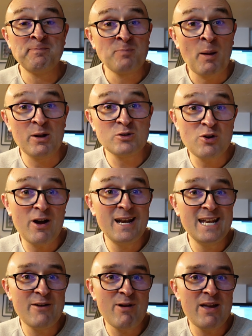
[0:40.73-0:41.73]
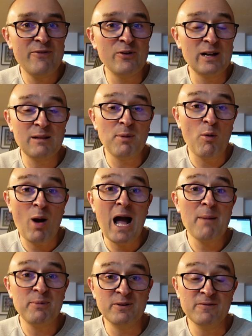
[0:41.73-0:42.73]
But I'll try and narrate for you a little bit what
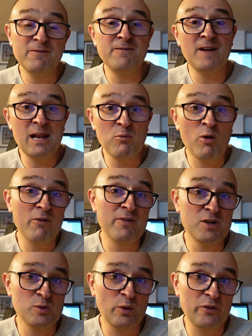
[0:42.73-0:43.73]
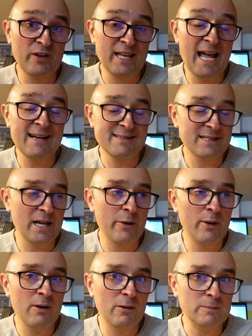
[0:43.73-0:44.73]
happened and fill in what visuals I can as I go
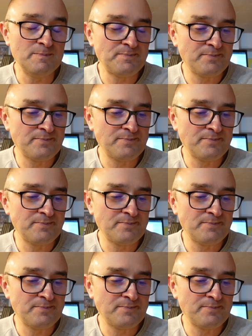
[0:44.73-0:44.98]
along.